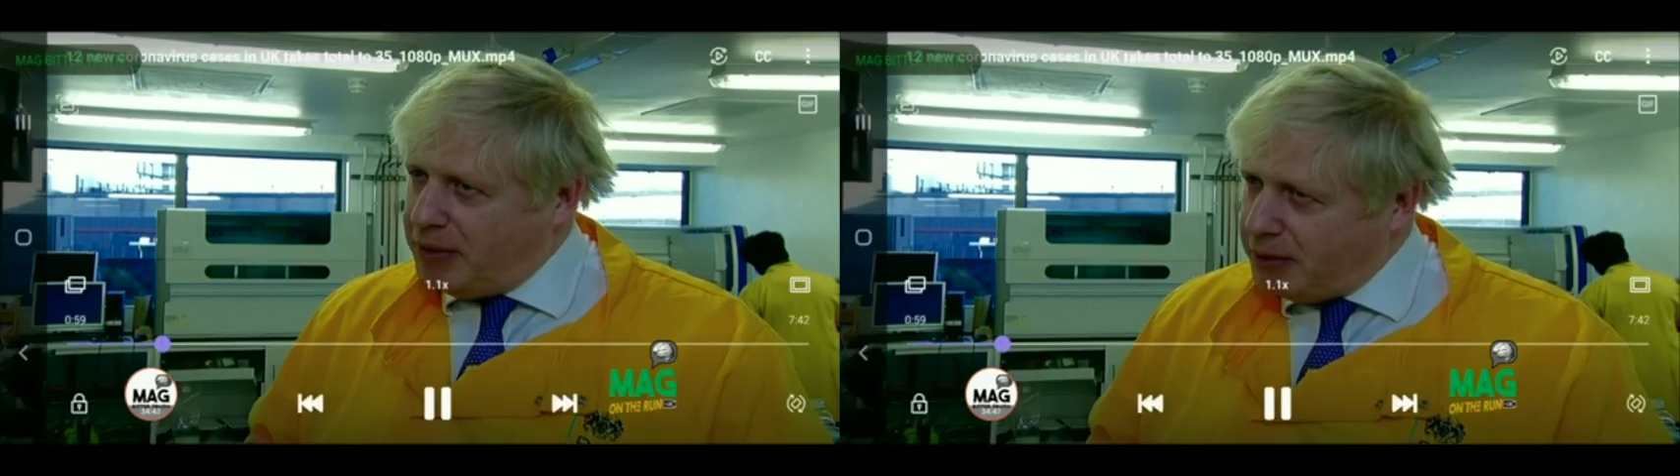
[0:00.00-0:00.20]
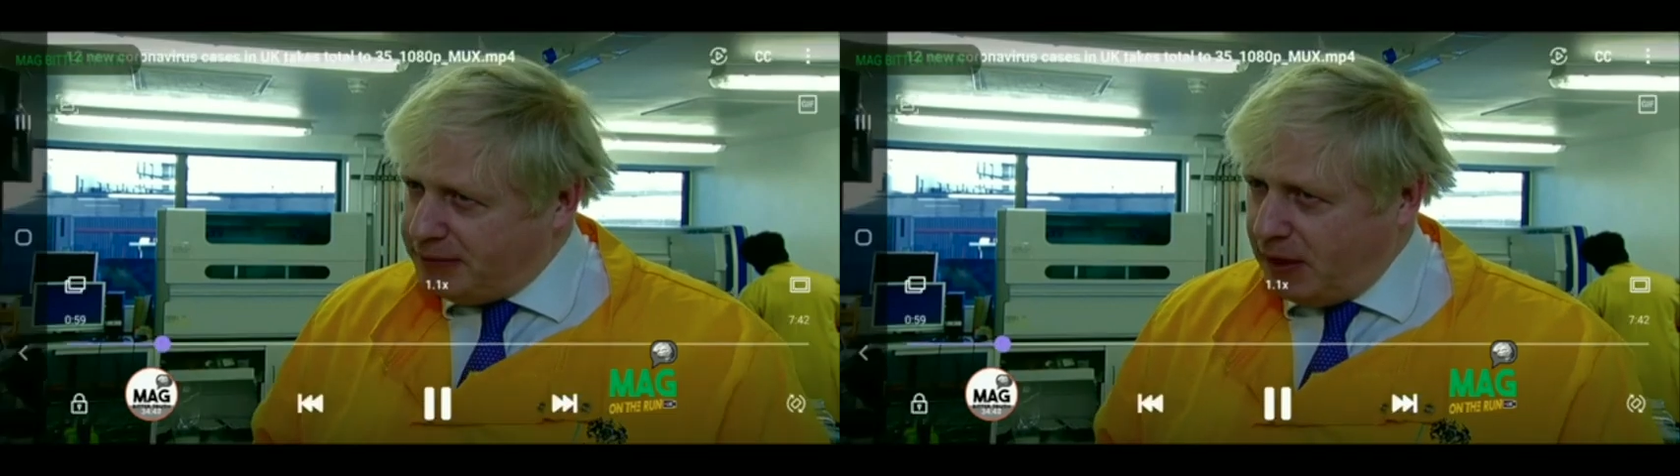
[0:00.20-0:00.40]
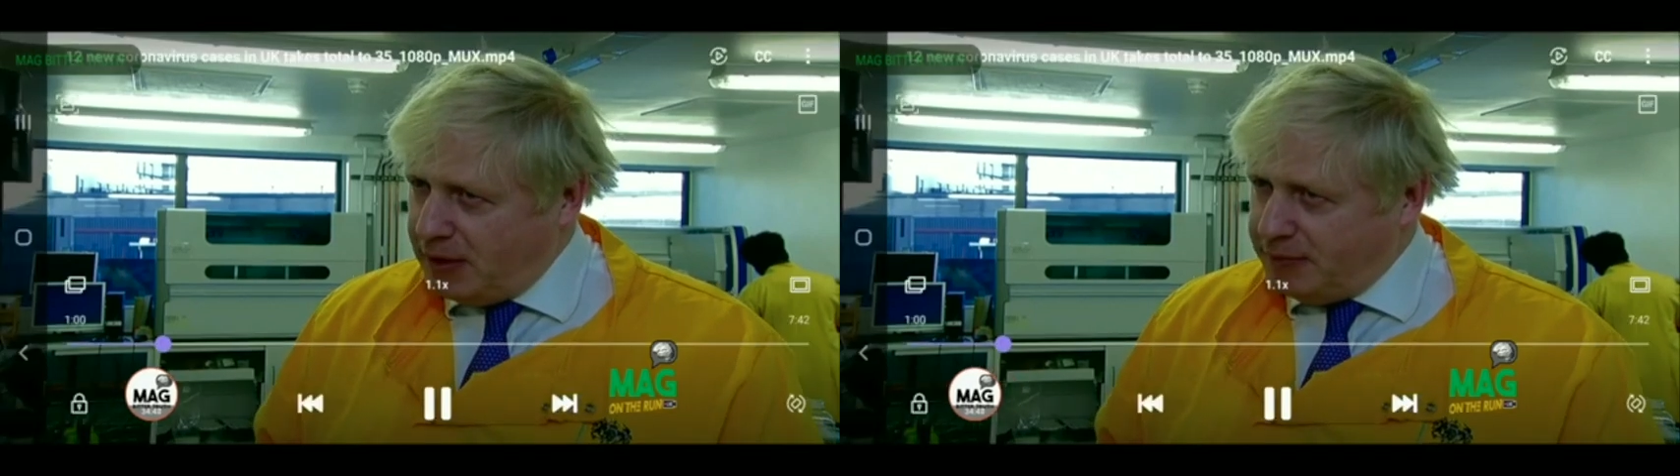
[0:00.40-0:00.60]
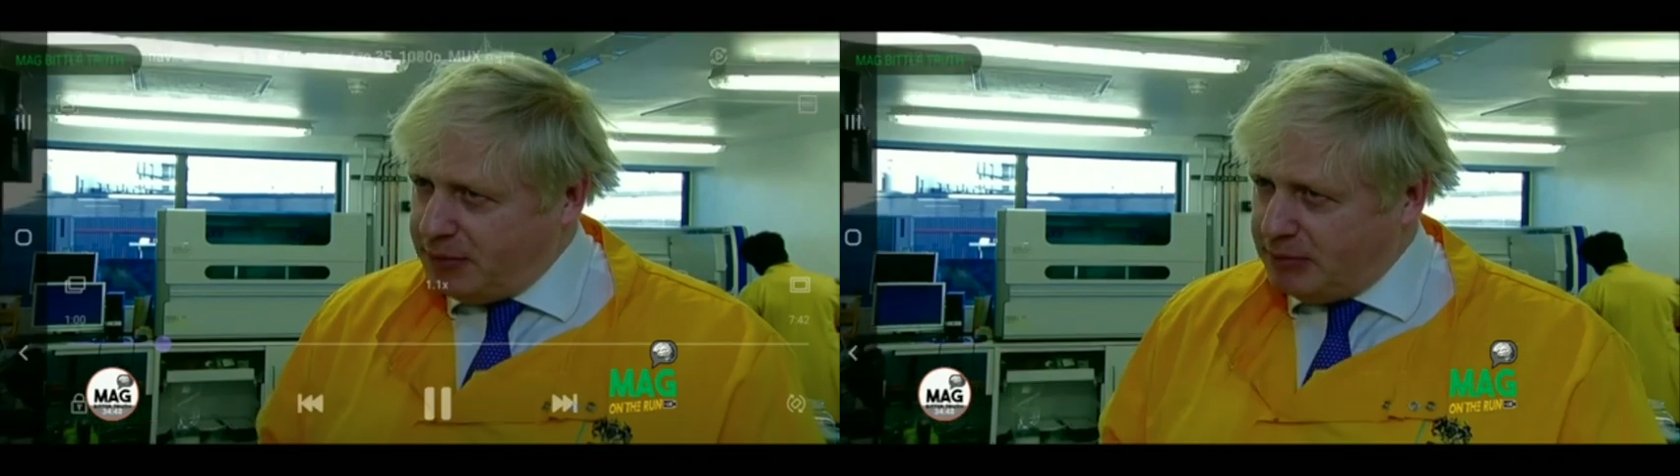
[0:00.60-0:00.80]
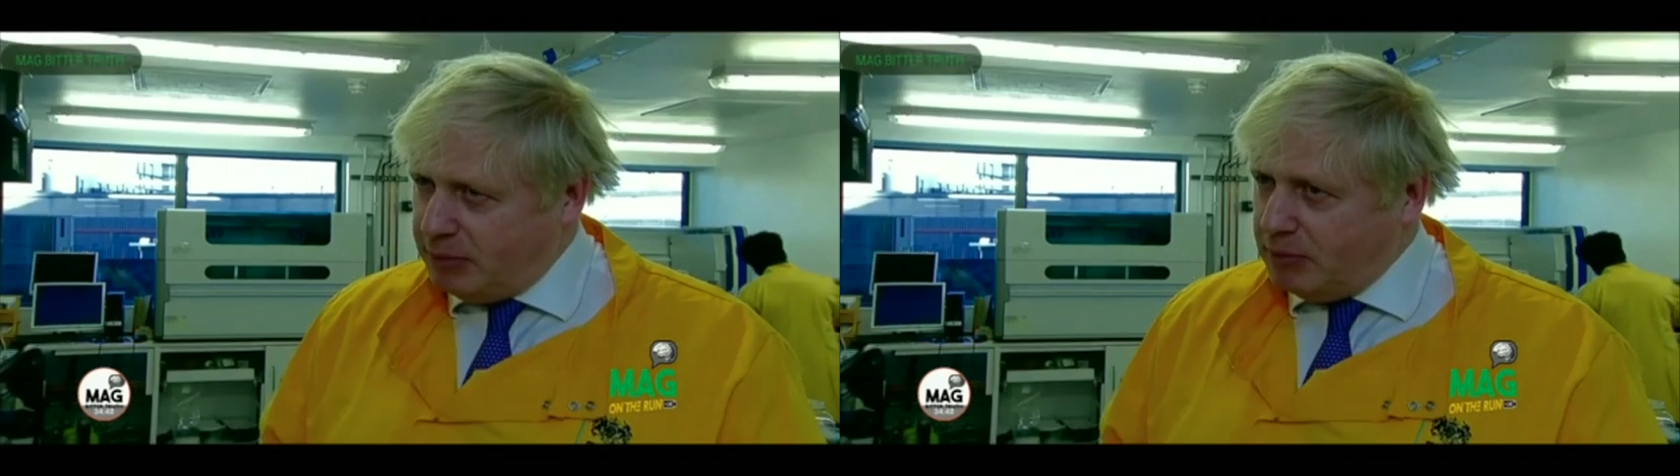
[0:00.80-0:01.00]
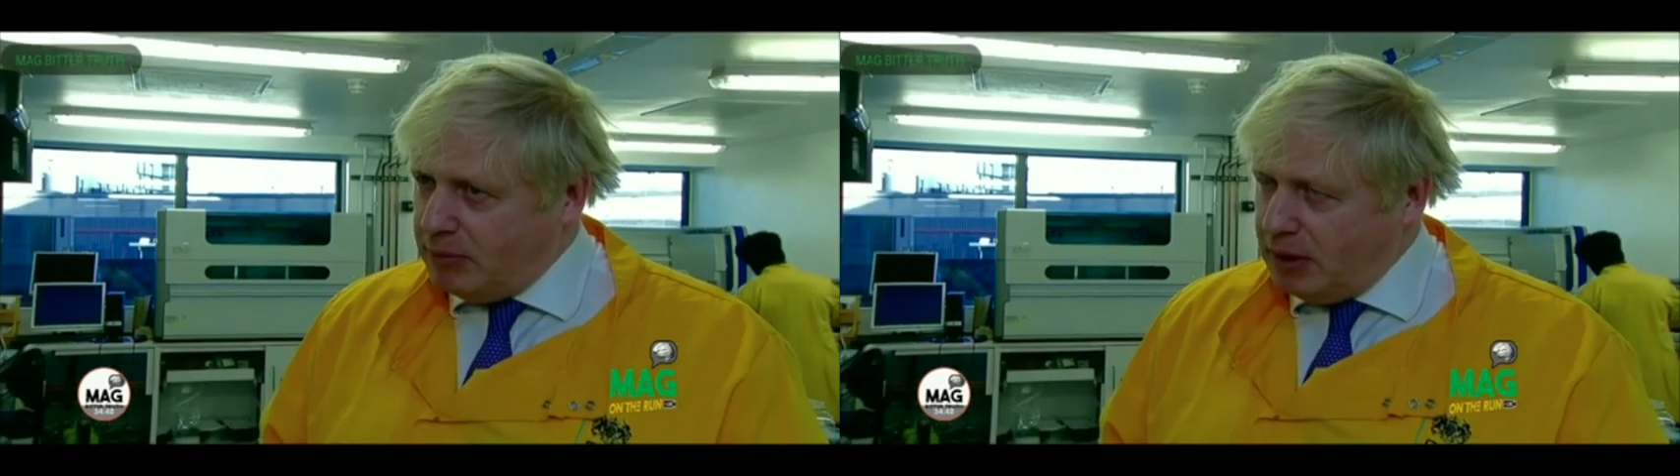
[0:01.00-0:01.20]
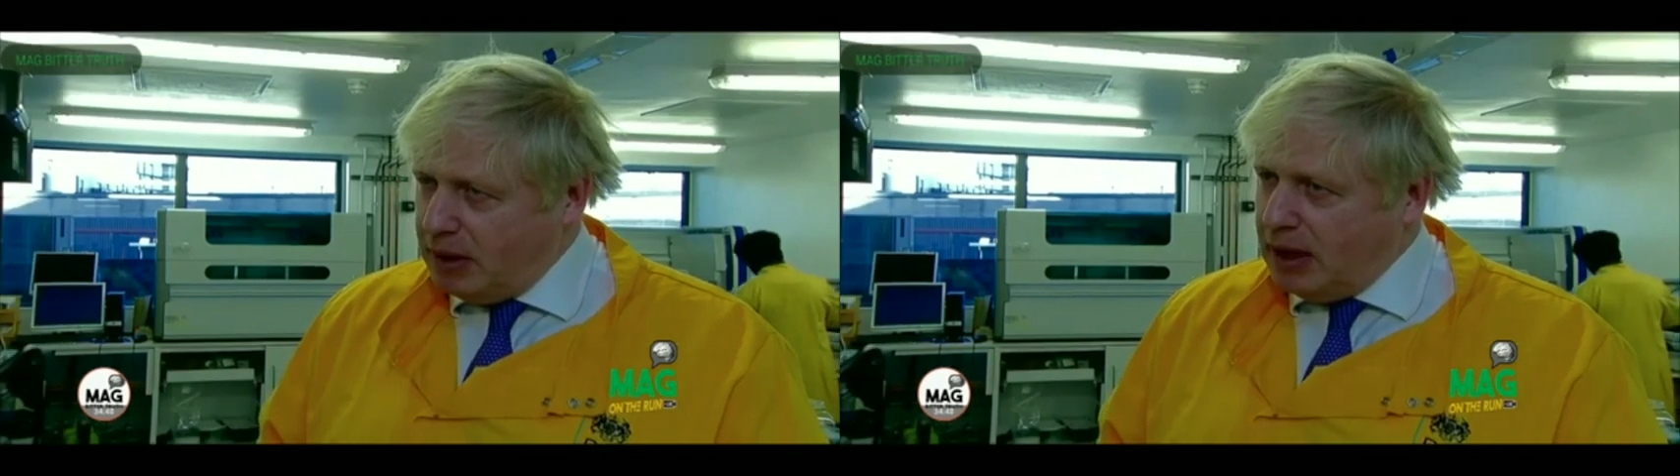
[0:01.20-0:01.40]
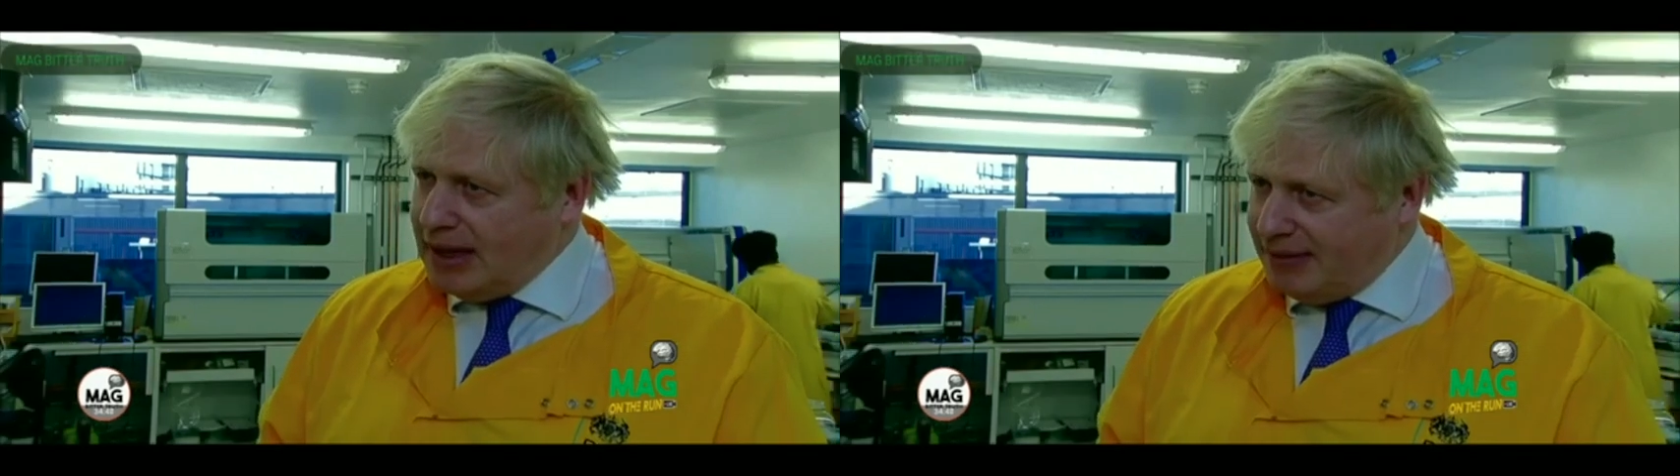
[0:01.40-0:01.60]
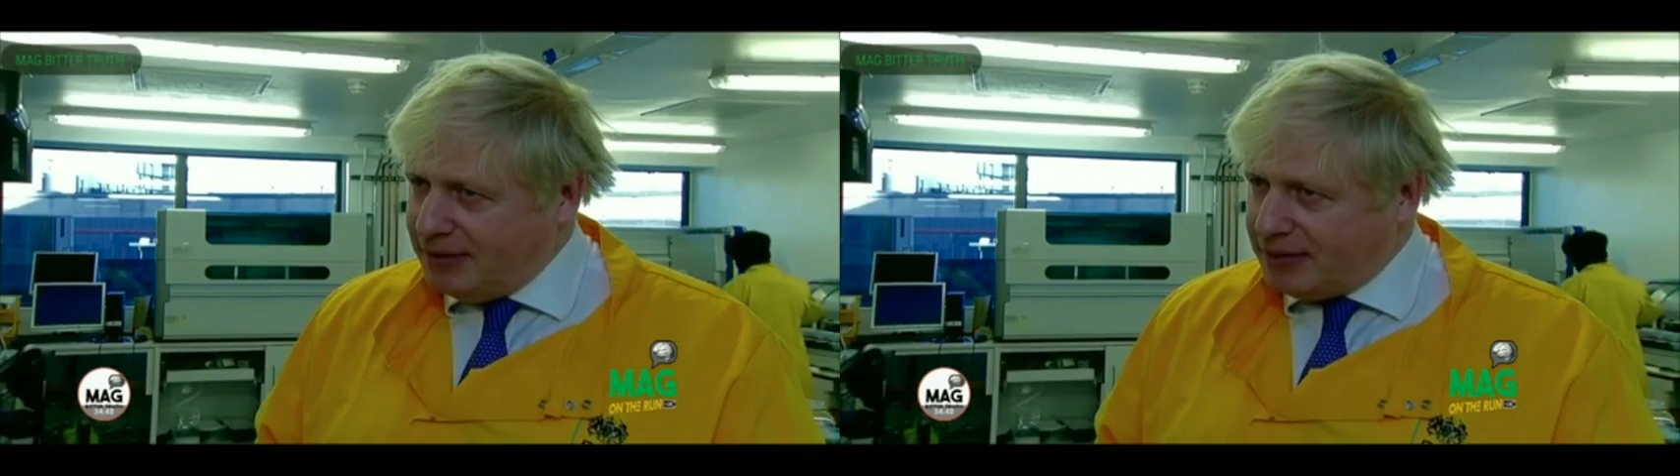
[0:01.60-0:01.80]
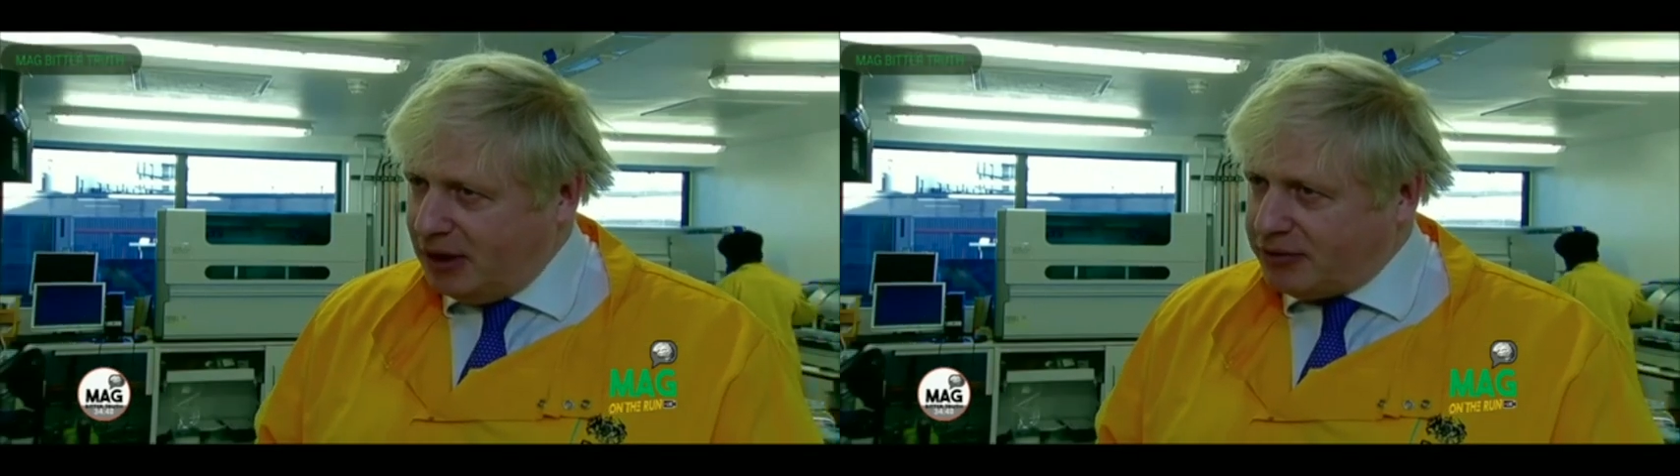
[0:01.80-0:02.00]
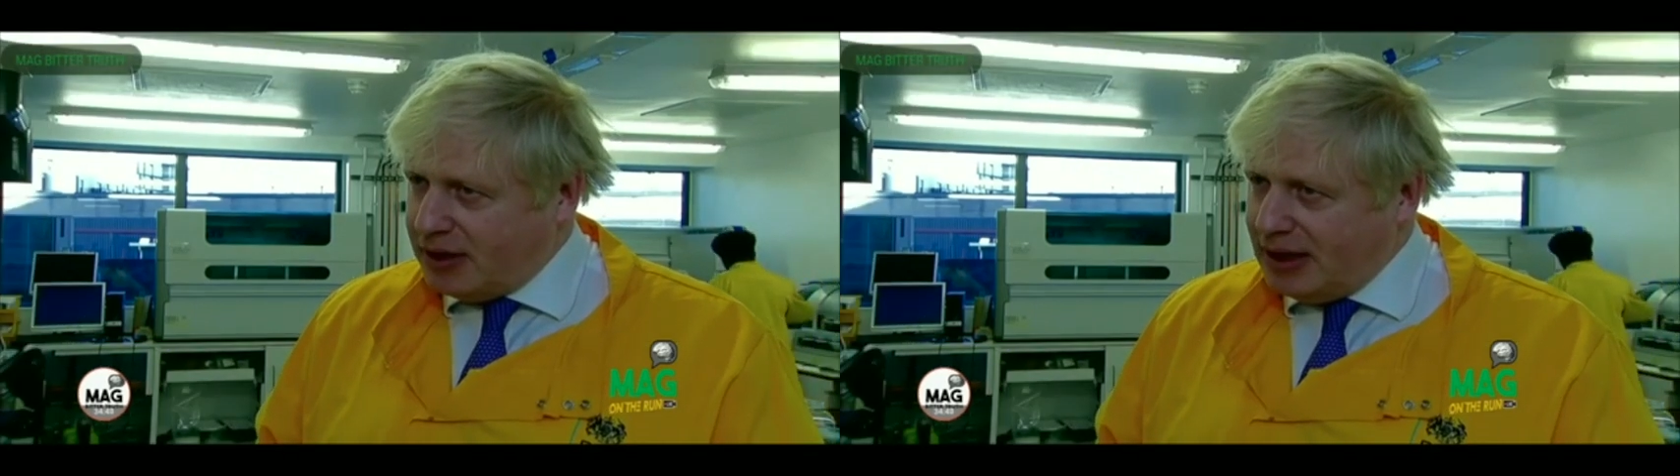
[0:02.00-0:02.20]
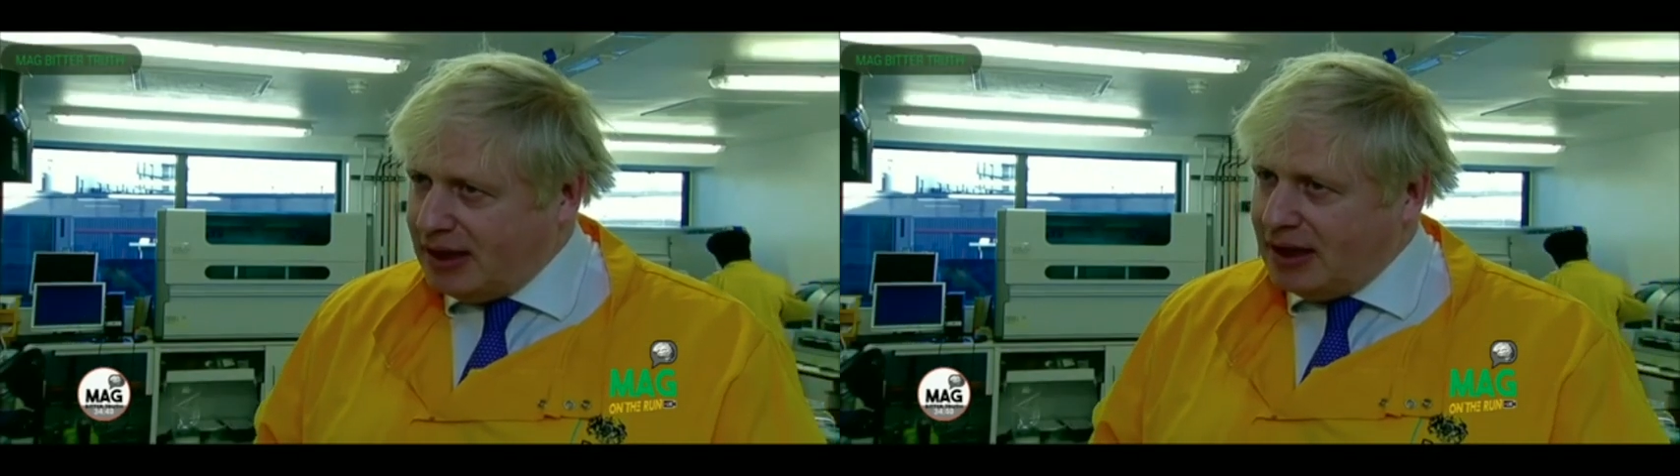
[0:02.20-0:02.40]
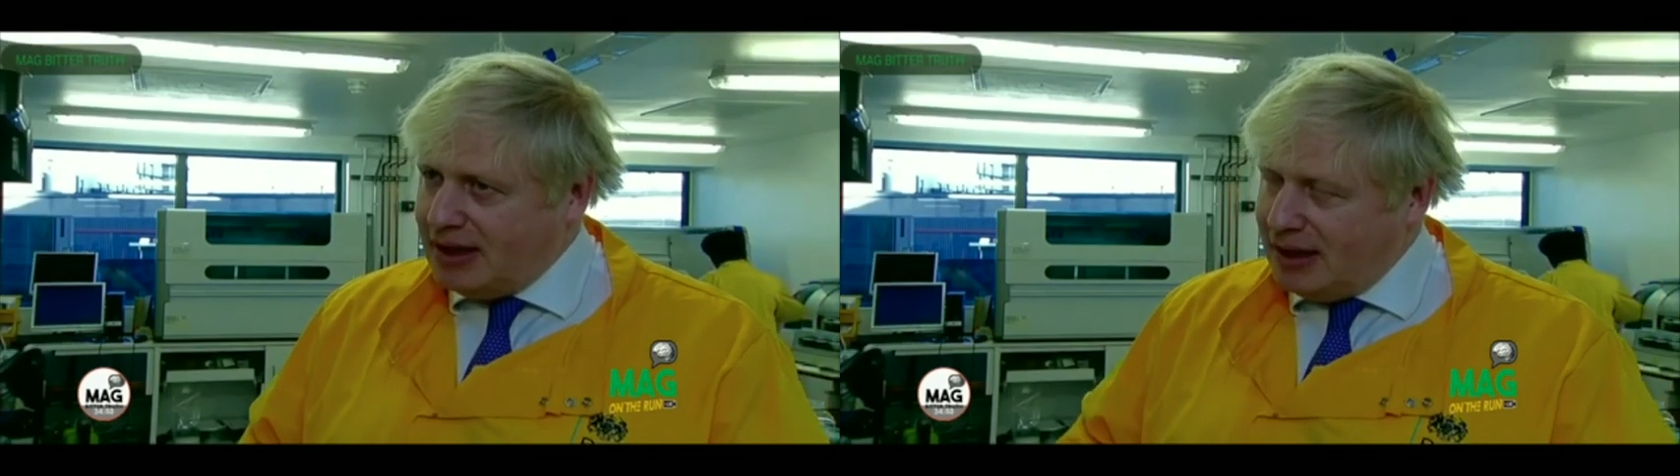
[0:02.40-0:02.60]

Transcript: 35 people in this country uh,